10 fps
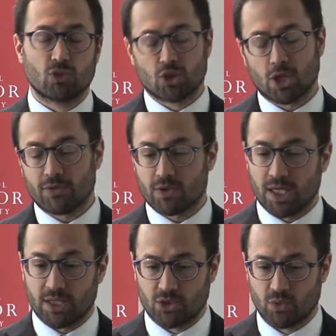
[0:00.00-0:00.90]
soft
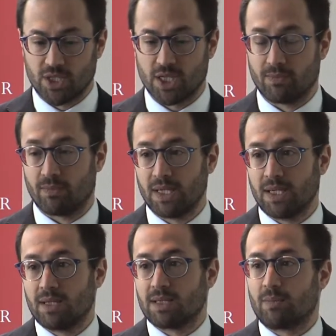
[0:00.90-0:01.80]
touch regime
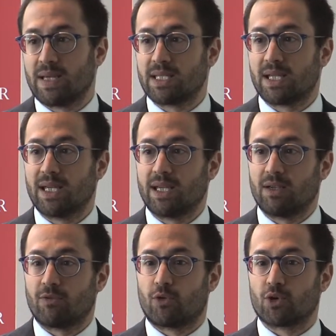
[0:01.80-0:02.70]
that
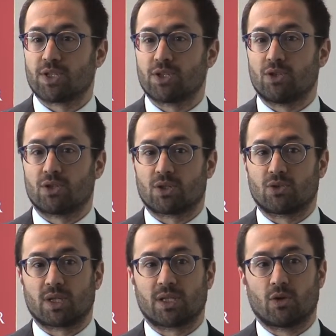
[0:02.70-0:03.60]
basically forces you as a
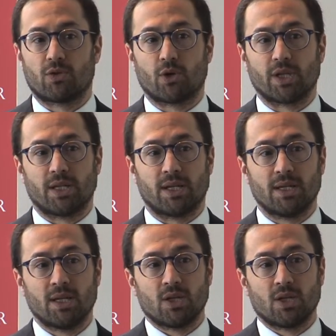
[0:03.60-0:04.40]
contracting authority